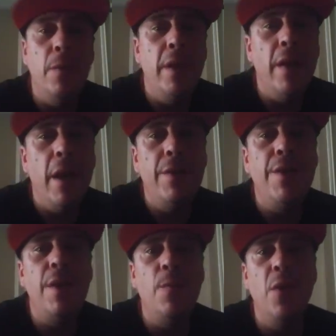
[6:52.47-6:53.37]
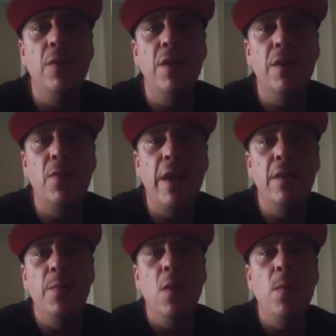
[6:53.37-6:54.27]
hit I-10, bro. Took us right to
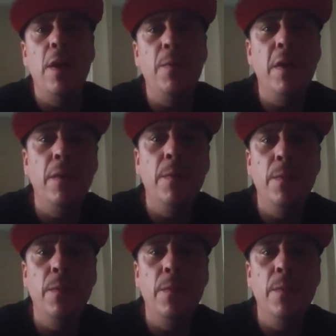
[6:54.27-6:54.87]
Beaumont, man.